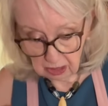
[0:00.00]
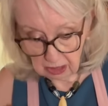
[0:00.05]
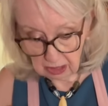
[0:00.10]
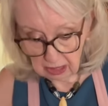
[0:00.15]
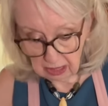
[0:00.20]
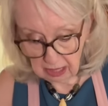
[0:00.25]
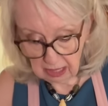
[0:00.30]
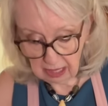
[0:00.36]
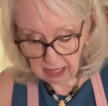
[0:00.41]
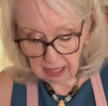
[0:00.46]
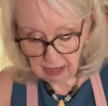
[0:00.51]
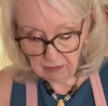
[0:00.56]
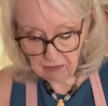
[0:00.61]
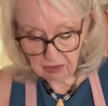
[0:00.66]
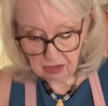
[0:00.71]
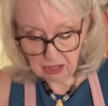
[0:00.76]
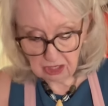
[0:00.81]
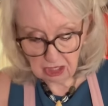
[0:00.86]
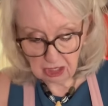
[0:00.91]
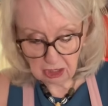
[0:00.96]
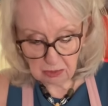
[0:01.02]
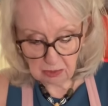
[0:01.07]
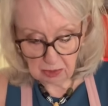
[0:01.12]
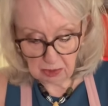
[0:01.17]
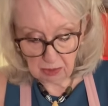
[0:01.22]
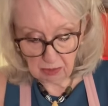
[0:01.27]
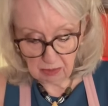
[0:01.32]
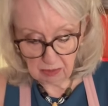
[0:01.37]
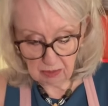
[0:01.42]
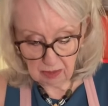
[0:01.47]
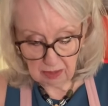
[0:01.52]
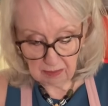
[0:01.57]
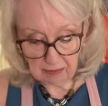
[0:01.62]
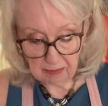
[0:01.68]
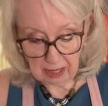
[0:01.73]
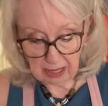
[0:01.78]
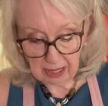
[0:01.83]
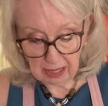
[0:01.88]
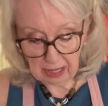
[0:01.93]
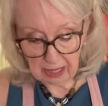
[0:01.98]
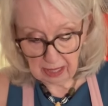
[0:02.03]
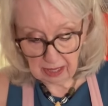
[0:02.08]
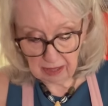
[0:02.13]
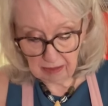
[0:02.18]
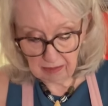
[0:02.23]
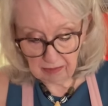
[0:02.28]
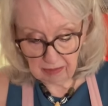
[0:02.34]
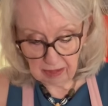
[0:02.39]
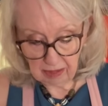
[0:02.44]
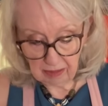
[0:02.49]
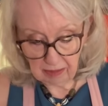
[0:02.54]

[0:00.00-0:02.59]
A half a teaspoon. I'm about out of it.